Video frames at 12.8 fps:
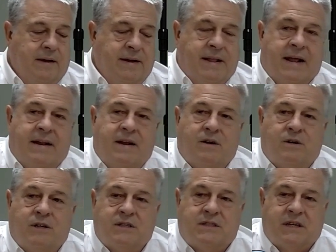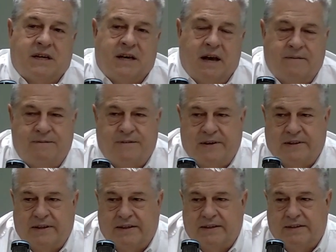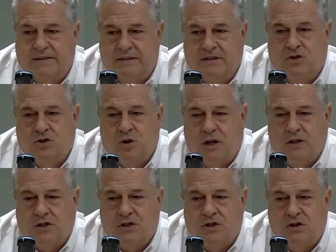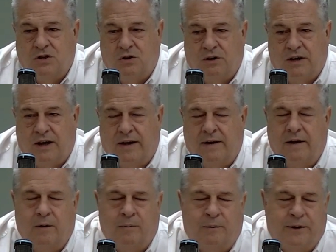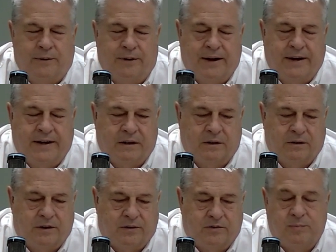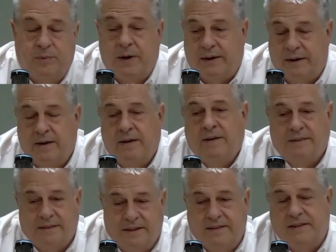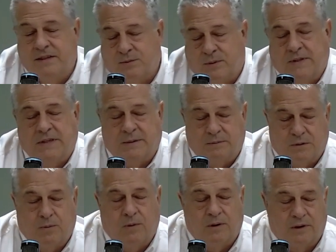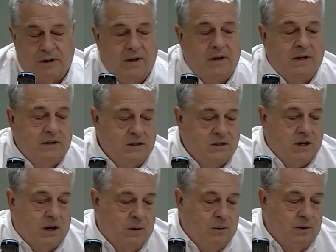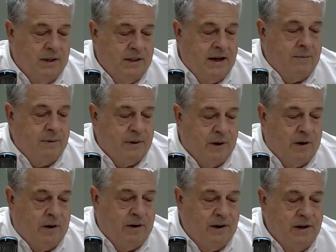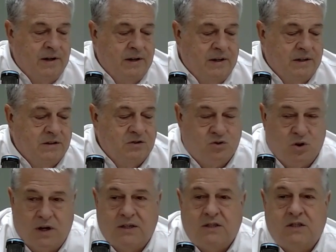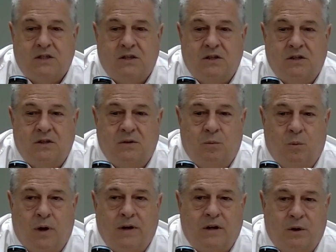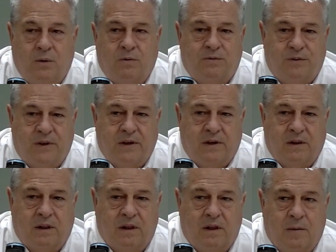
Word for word: Then there is the gut feeling. Trust your gut. Oh boy, do I hate colloquials, but th this one seems to work. So in that regard, trust what you feel.